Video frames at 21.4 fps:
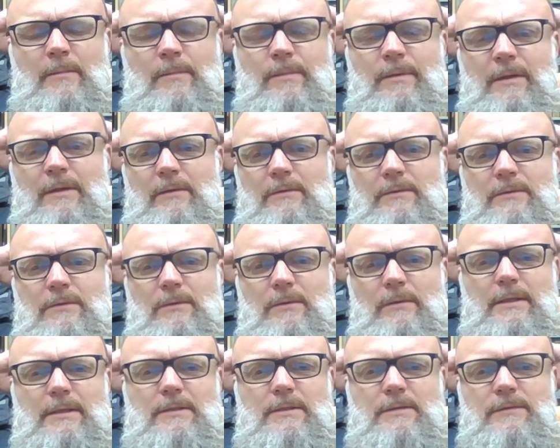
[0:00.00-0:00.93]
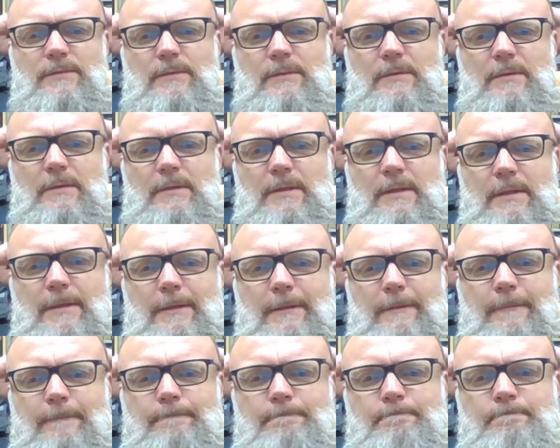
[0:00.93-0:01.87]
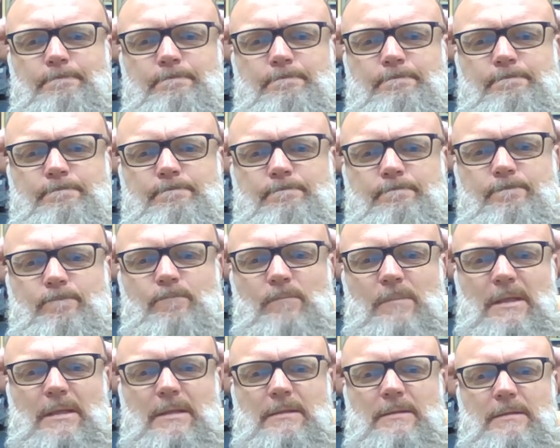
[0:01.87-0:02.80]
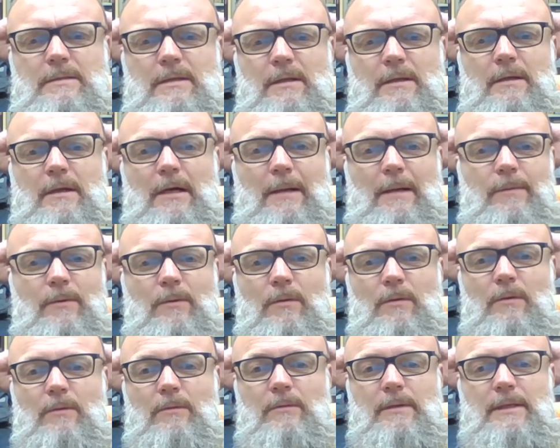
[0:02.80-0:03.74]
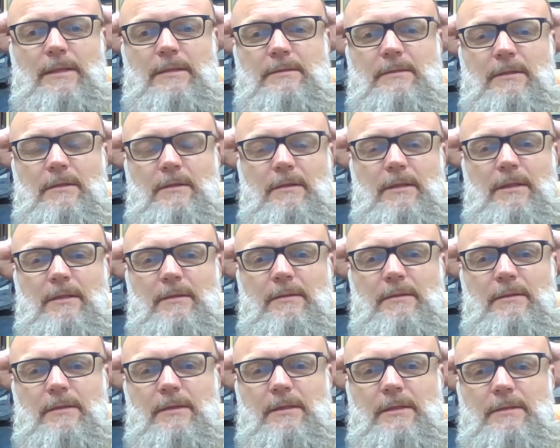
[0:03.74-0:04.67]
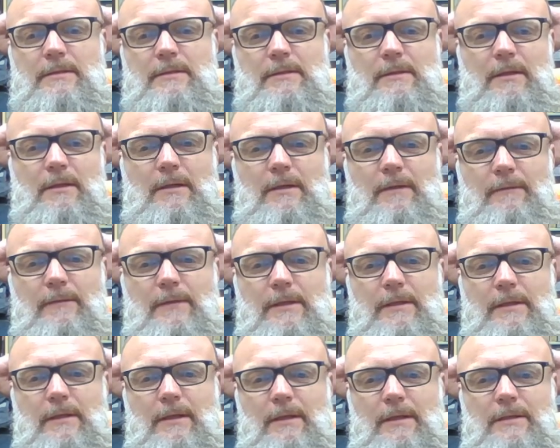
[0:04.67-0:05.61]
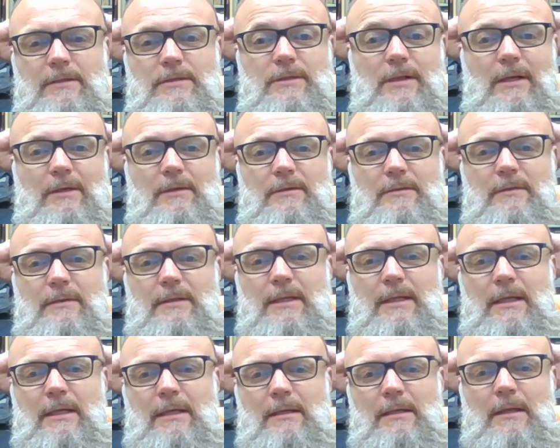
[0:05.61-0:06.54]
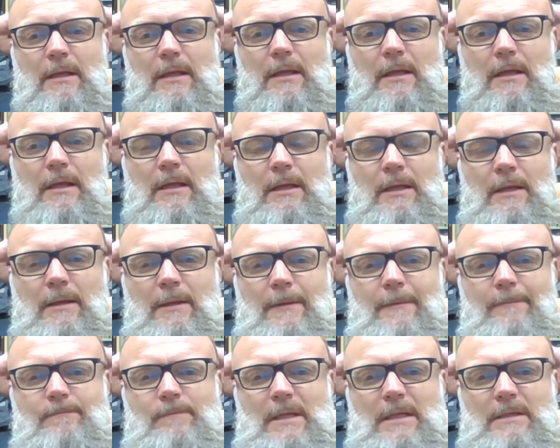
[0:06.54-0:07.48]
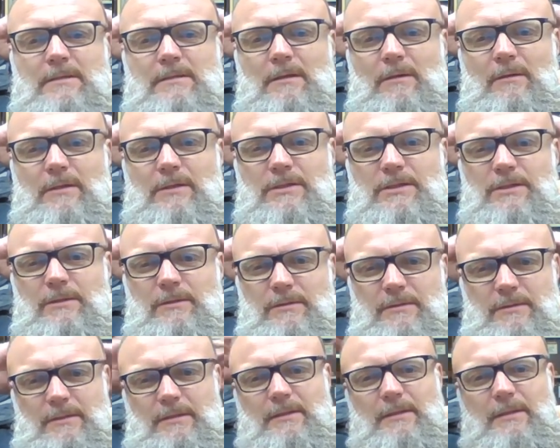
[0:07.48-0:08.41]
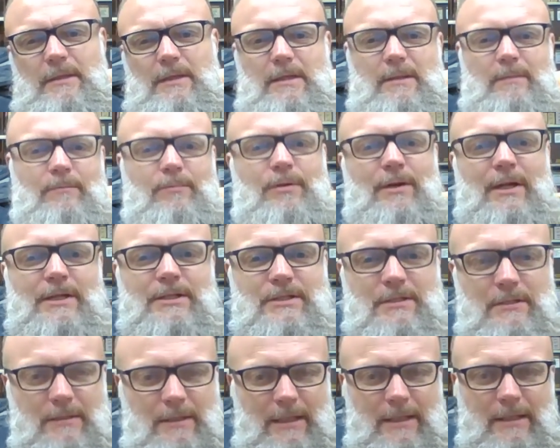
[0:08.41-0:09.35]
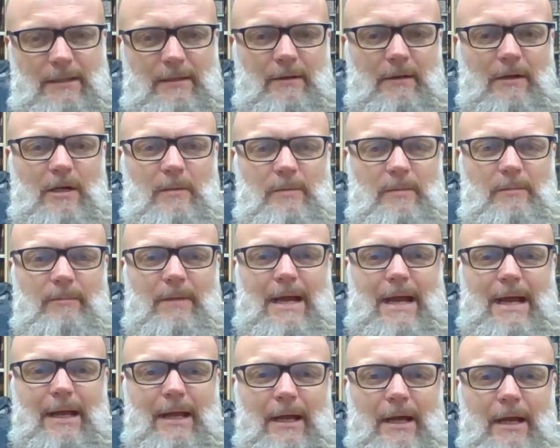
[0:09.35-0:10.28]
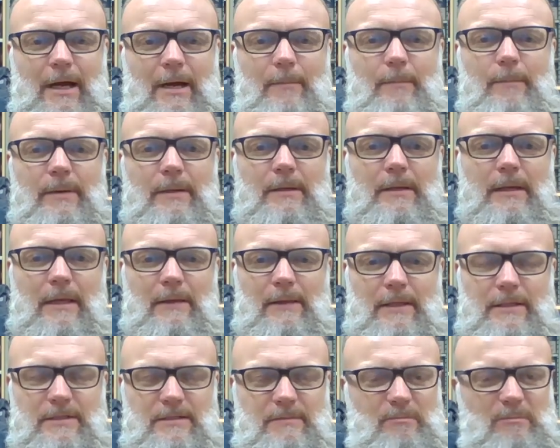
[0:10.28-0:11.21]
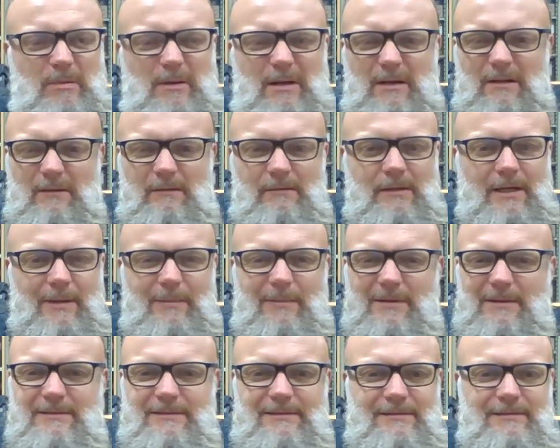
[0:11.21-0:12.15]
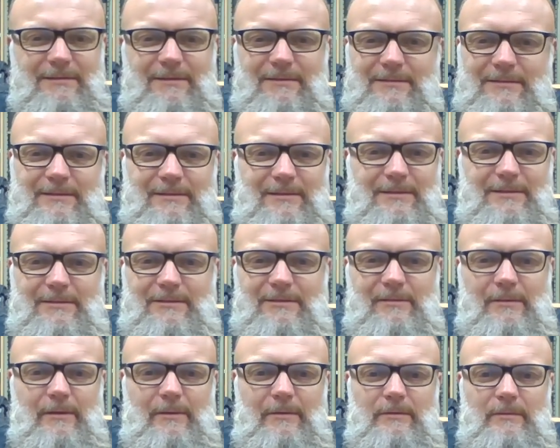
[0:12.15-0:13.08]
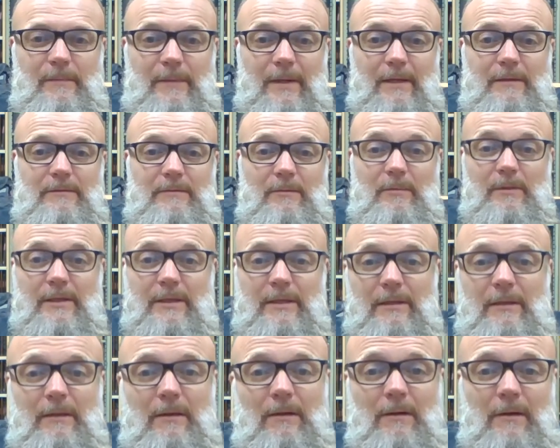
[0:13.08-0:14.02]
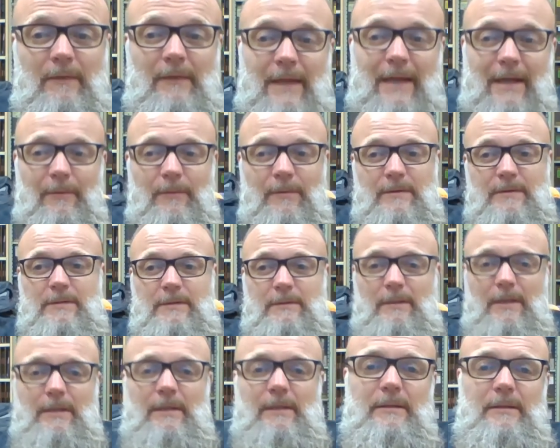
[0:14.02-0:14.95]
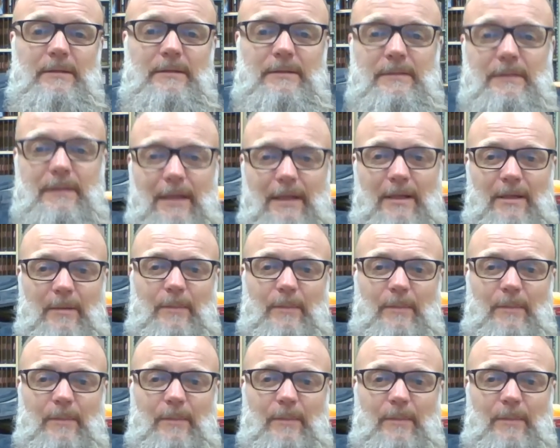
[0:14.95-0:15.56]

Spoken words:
they're pretty notorious for these copper O-rings underneath the injectors leaking, and so it shoots the compression and carbon back up, and it just puddles up, and it just turns into this gross mess. So I'll bring you along on that one too. I need to take it